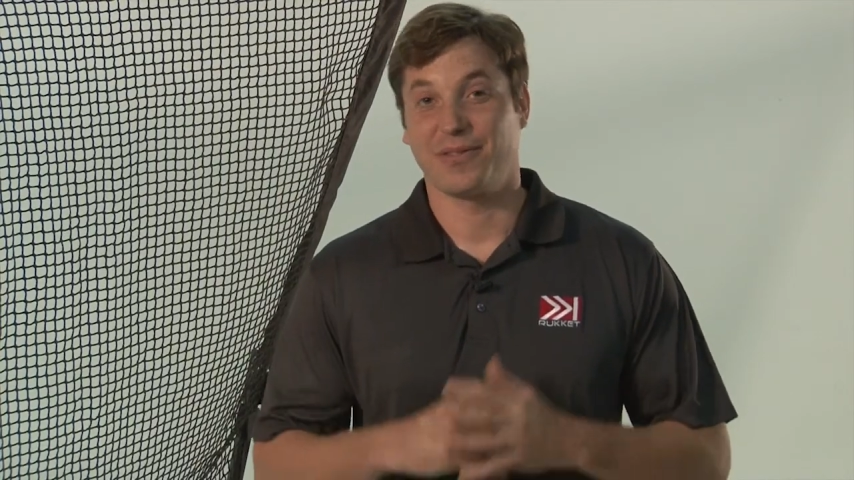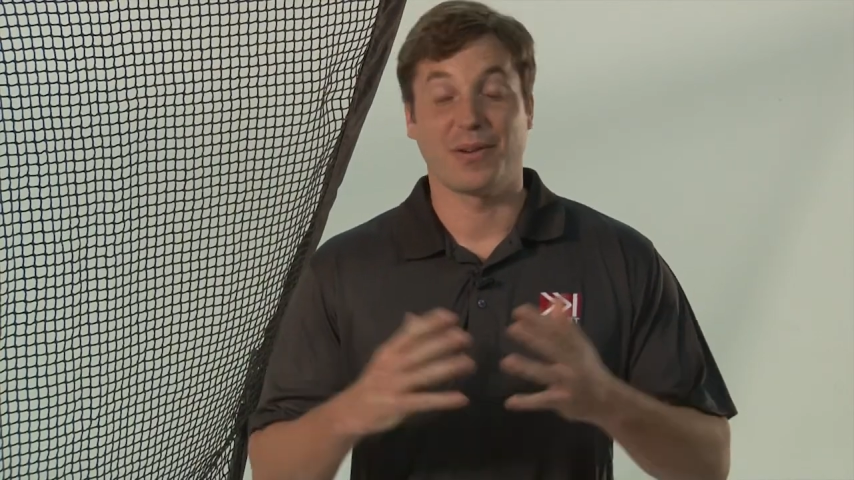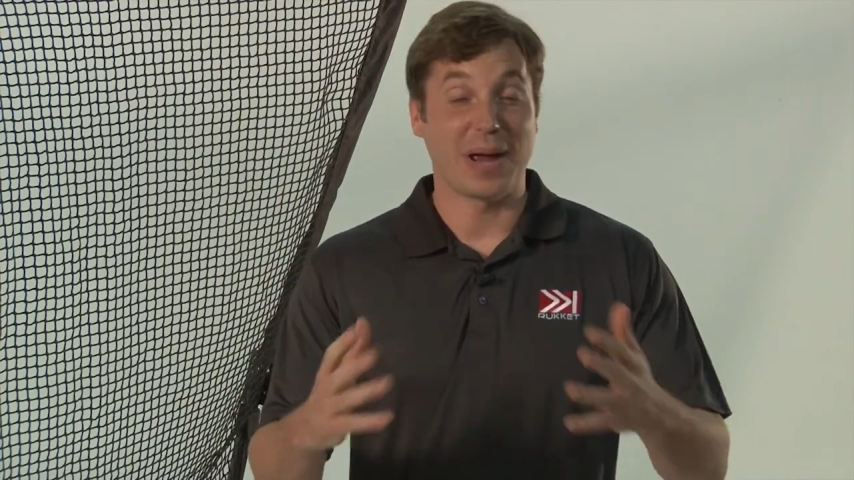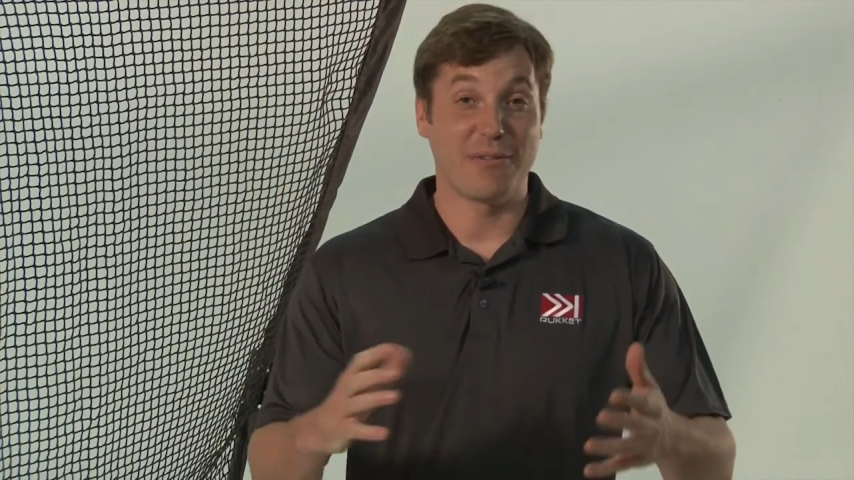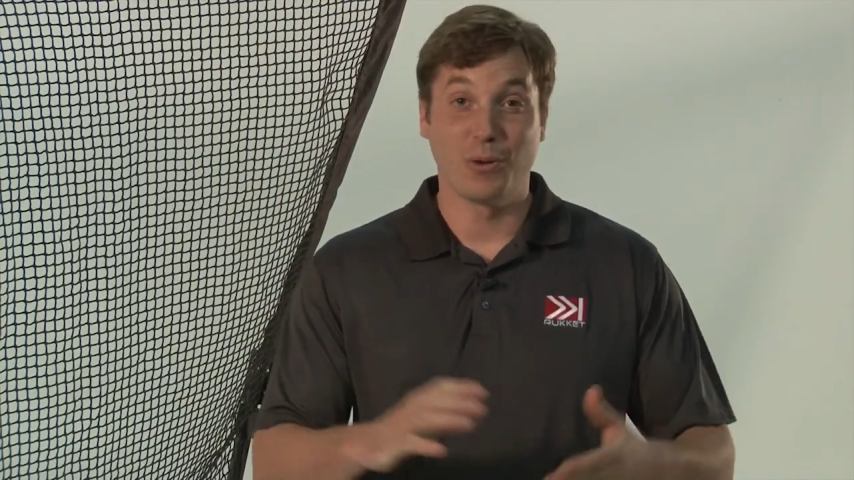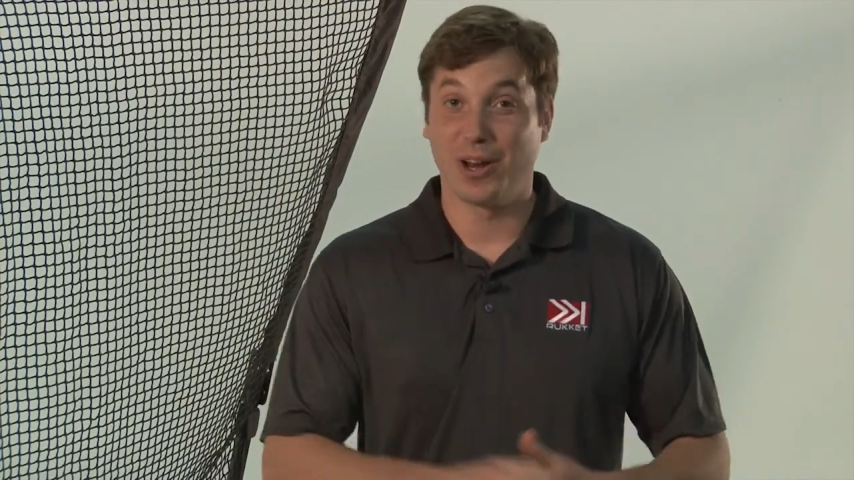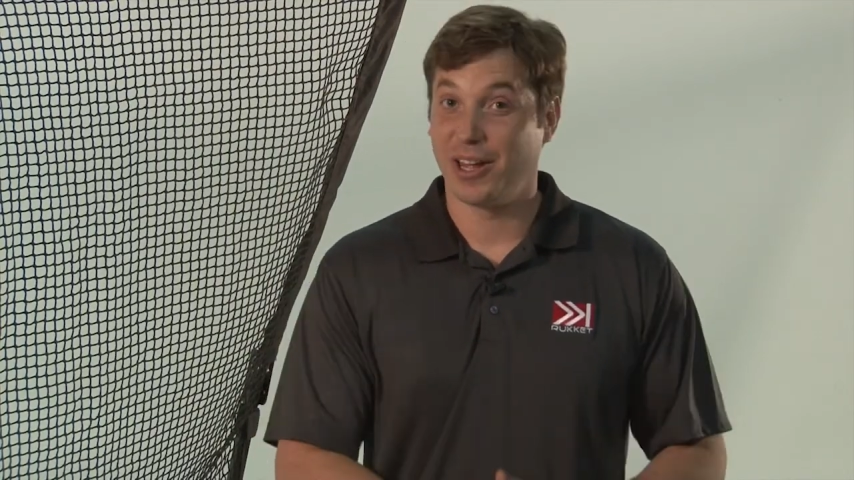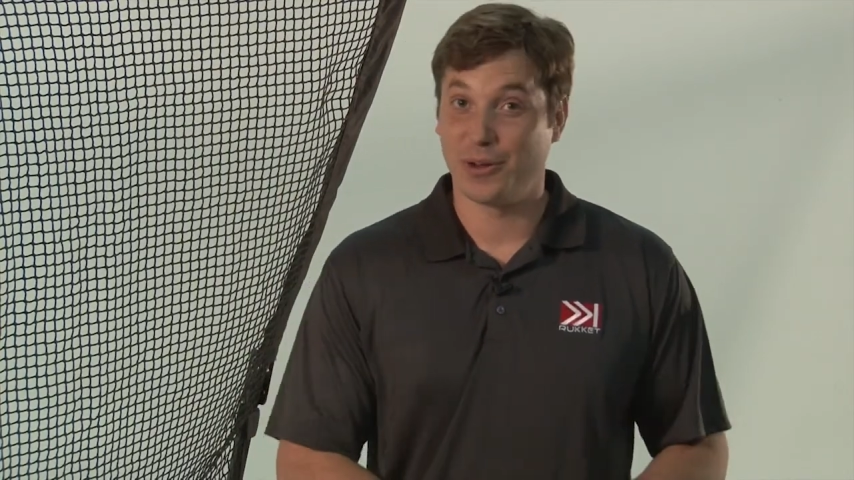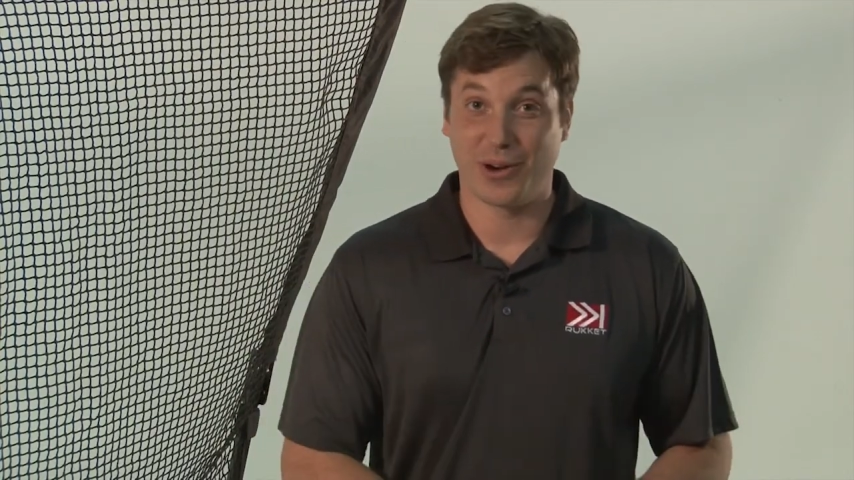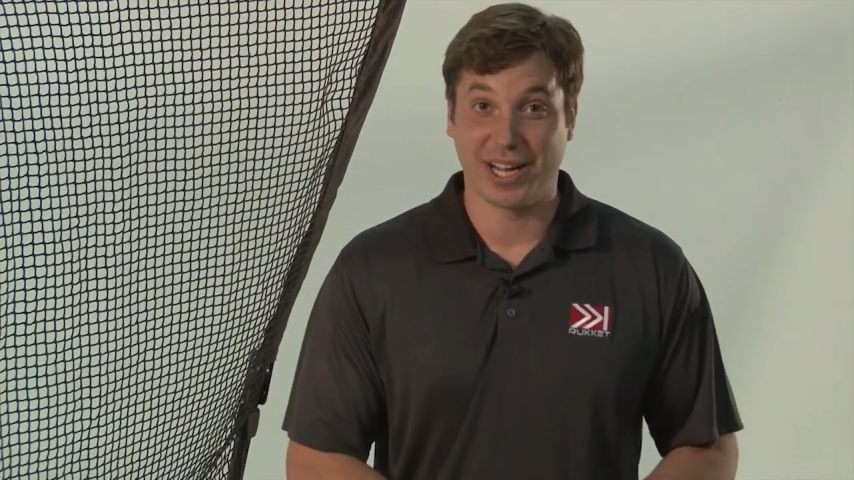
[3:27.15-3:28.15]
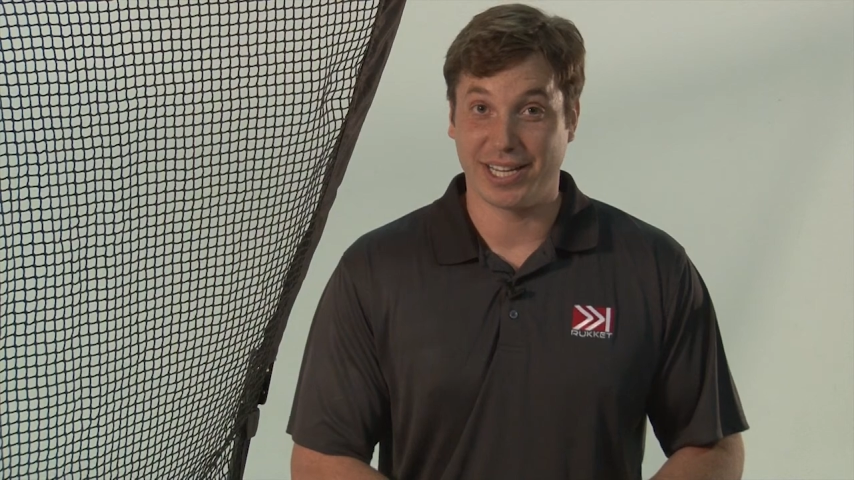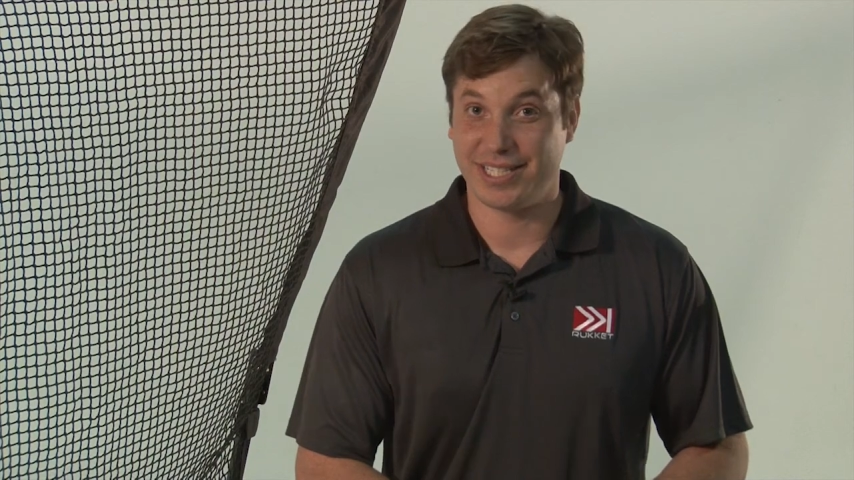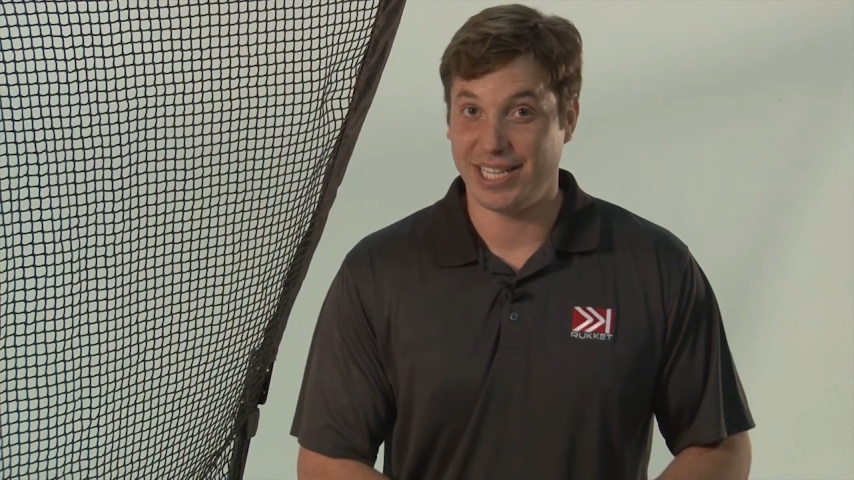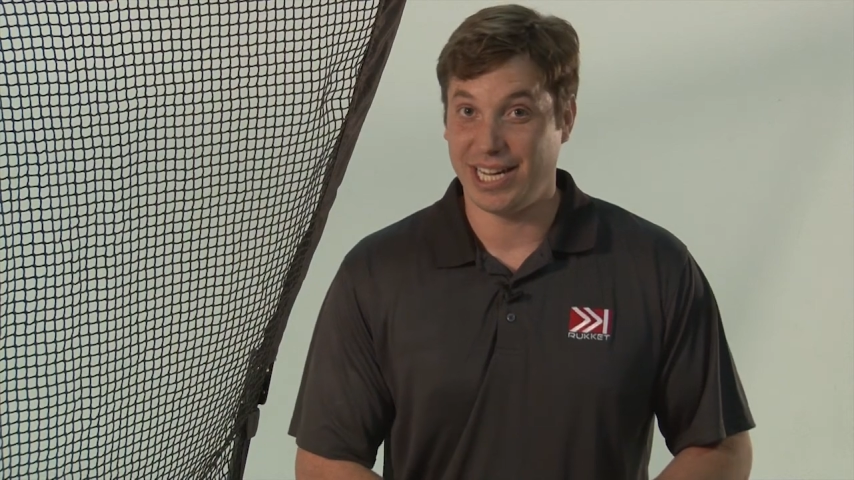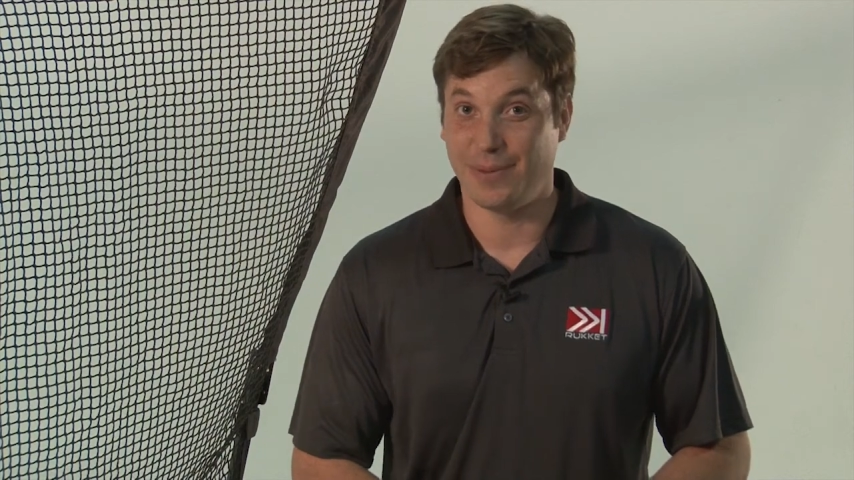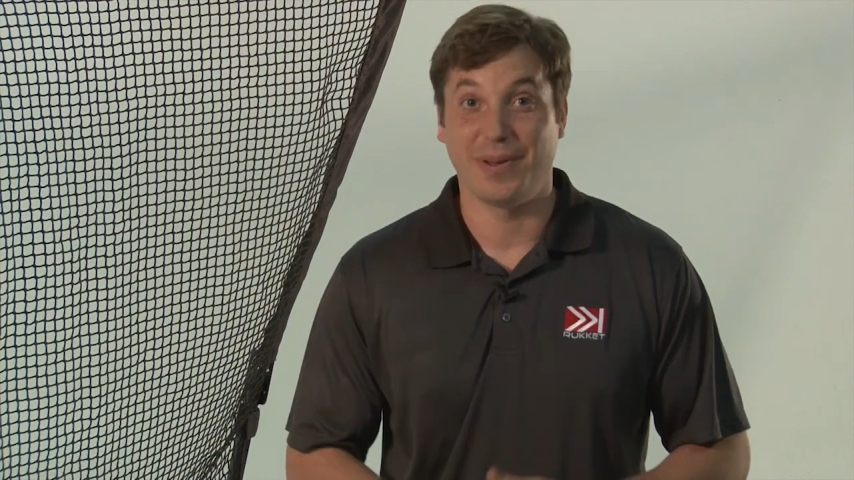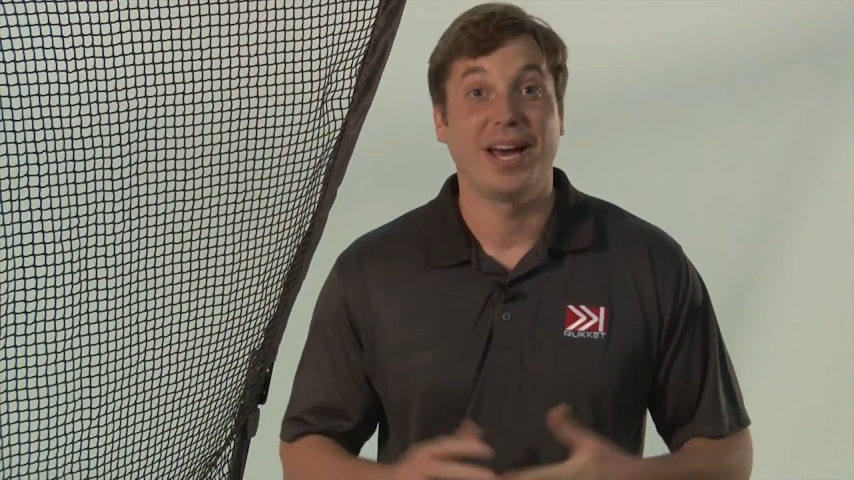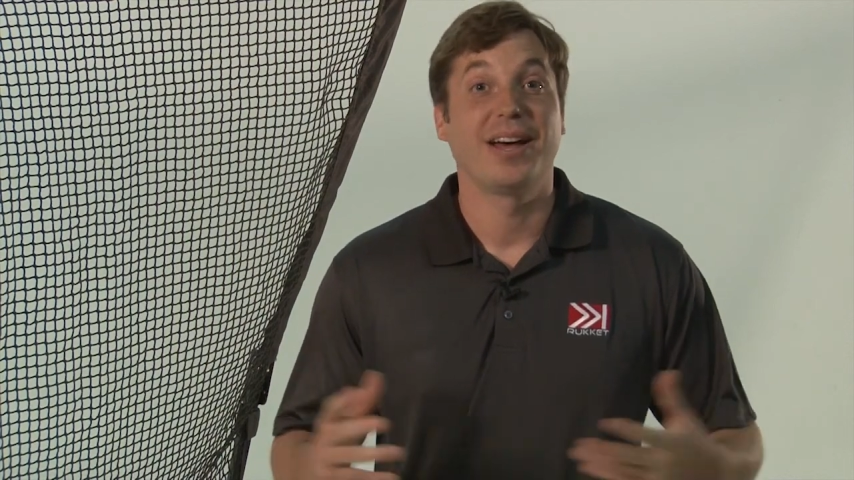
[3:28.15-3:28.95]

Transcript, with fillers: From everyone on the Rukket team,